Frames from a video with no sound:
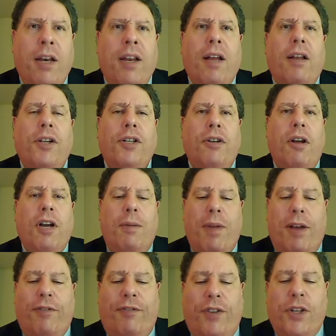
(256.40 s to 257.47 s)
Now let's talk
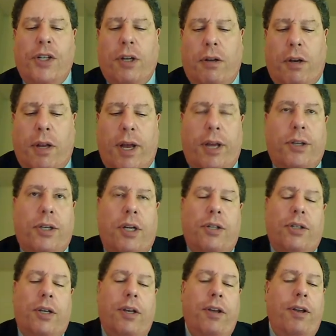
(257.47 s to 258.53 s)
about physical
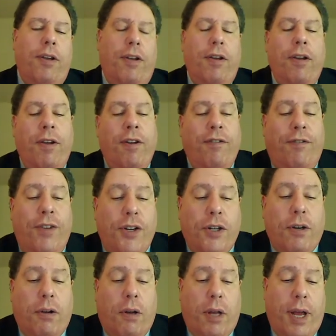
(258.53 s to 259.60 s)
assets.
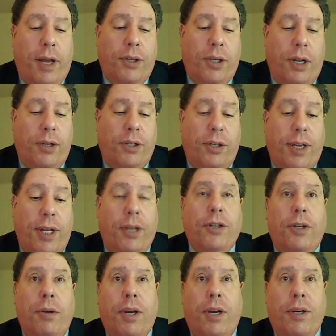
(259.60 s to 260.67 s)
Physical assets, things
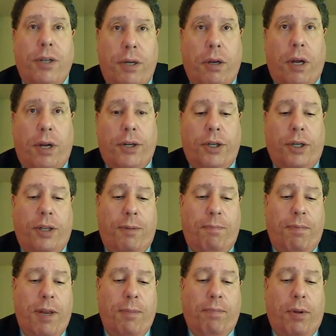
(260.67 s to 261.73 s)
you can touch and that
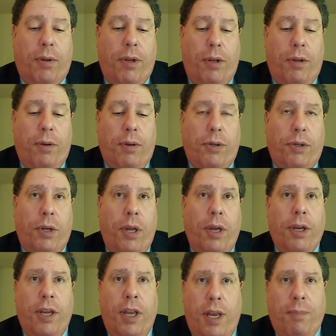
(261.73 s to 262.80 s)
people use,
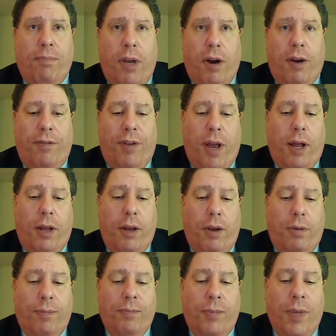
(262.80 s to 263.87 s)
keep their value.